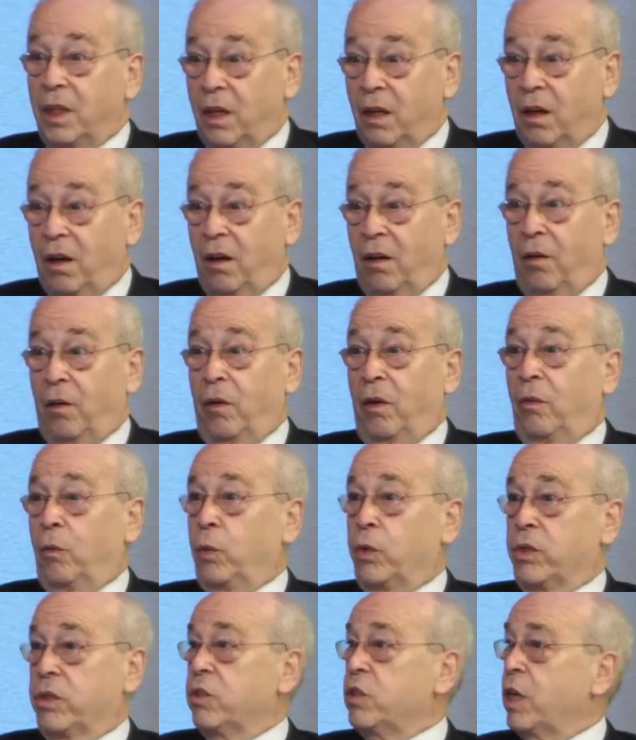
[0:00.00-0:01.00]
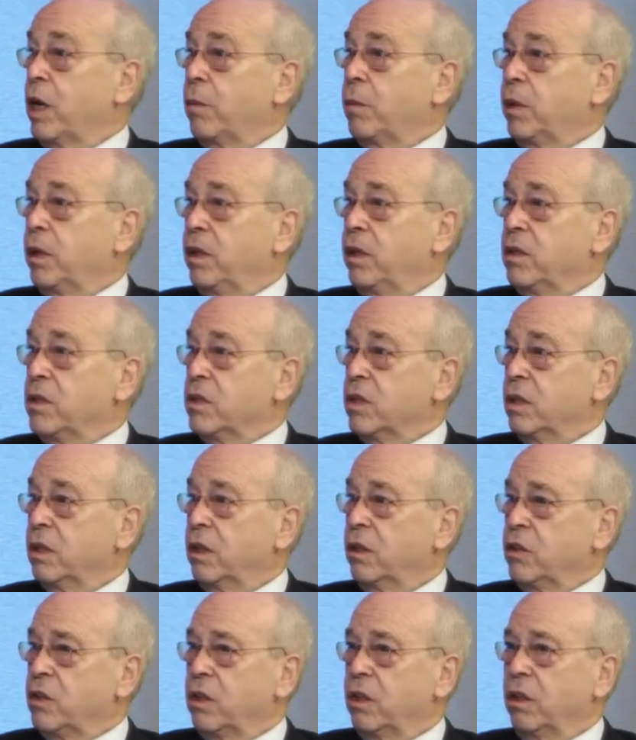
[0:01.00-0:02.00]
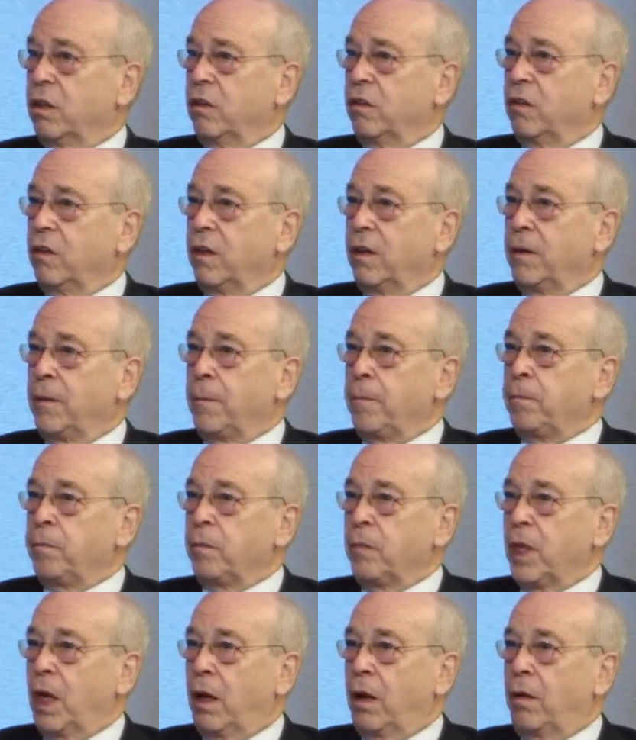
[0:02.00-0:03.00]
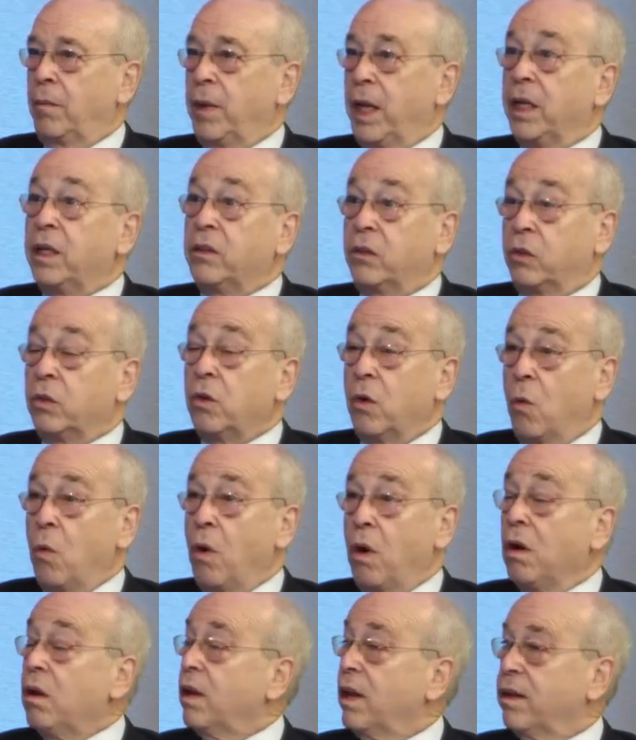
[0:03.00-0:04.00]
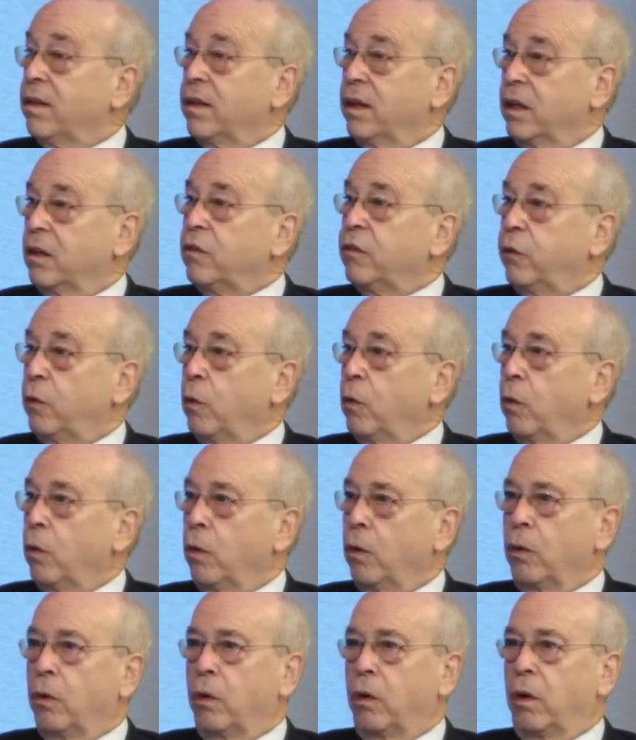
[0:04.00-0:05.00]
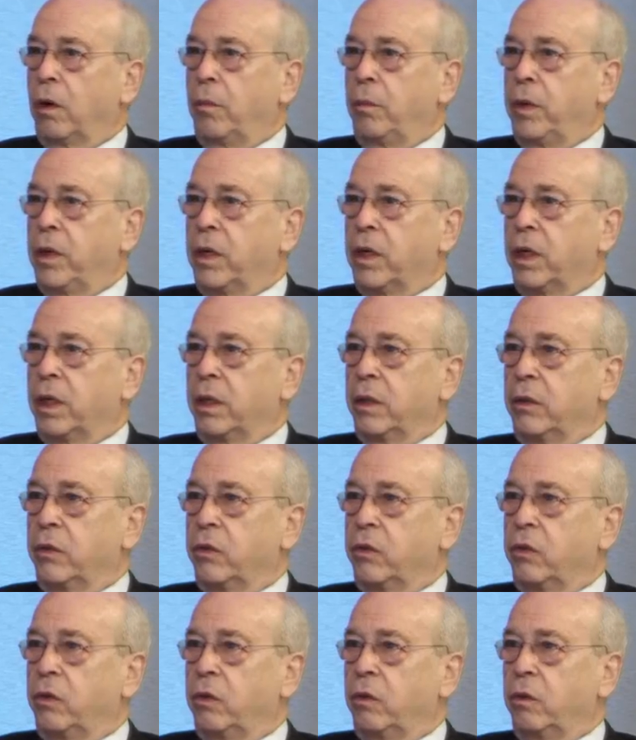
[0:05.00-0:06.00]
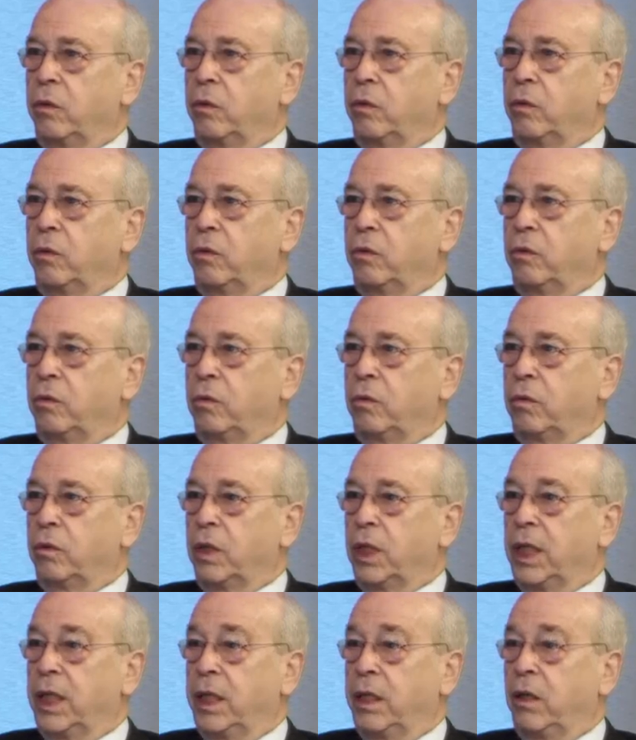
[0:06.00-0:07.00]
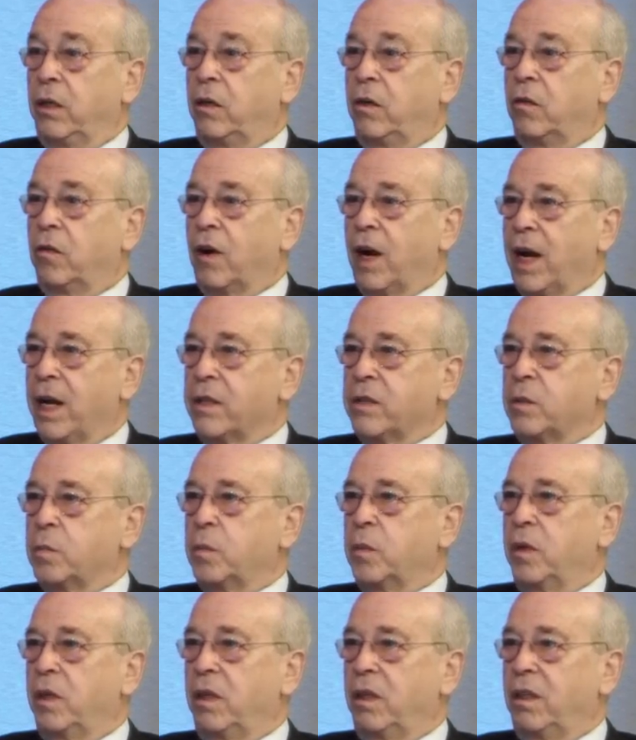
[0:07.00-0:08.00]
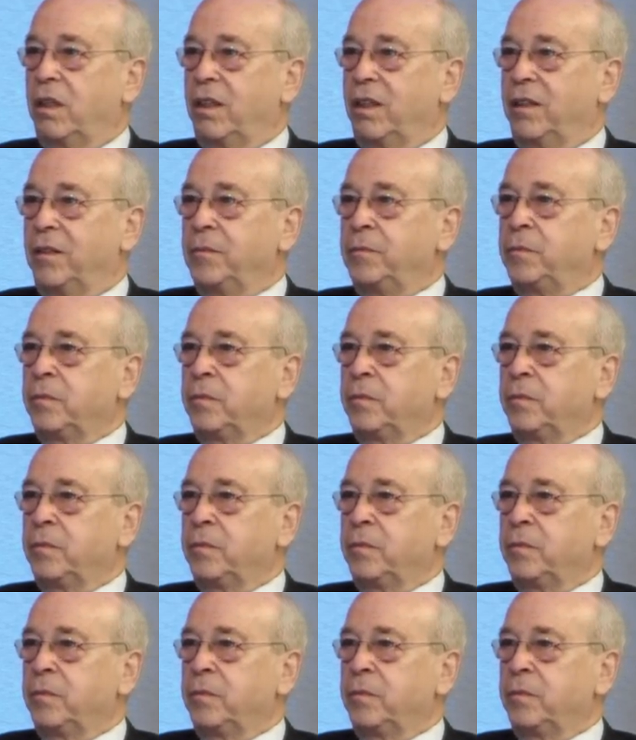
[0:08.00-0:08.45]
uh, was a Japanese initiative. Um, and it took a while, I think, for Americans to really grasp the